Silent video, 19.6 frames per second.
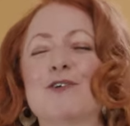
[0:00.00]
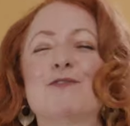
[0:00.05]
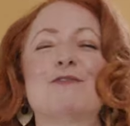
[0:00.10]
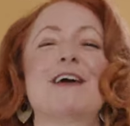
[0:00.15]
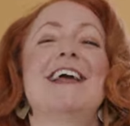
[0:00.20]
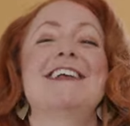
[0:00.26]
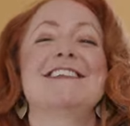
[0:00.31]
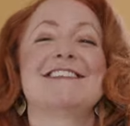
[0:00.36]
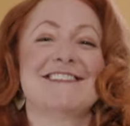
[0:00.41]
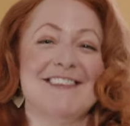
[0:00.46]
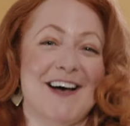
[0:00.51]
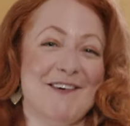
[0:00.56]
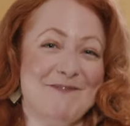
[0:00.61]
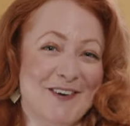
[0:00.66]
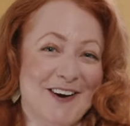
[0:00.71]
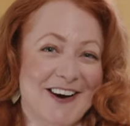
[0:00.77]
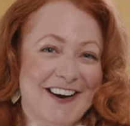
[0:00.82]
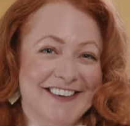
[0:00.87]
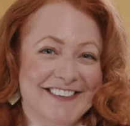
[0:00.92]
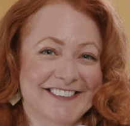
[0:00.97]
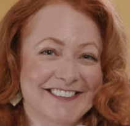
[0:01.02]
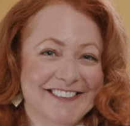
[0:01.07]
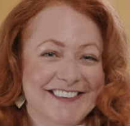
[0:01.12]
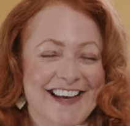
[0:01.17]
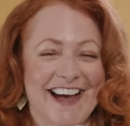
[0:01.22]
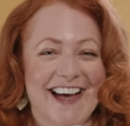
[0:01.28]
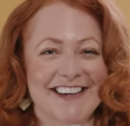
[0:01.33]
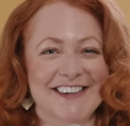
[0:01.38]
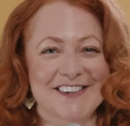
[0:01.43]
a great summer
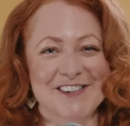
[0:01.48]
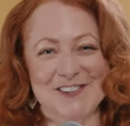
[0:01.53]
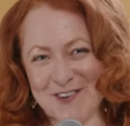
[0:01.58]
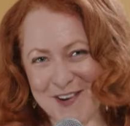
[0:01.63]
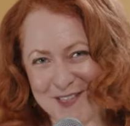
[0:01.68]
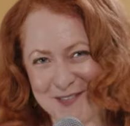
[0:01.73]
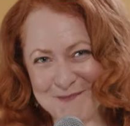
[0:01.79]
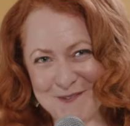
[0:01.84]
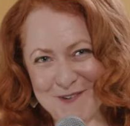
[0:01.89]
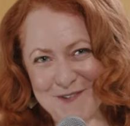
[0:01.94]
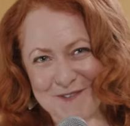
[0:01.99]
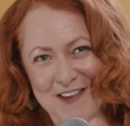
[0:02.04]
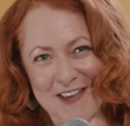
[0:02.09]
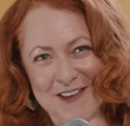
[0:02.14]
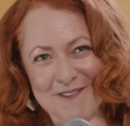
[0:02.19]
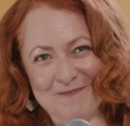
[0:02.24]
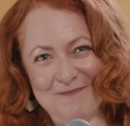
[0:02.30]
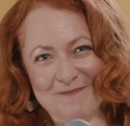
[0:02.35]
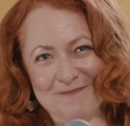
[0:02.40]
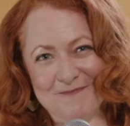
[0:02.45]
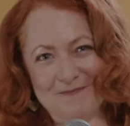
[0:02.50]
and enjoy the movie.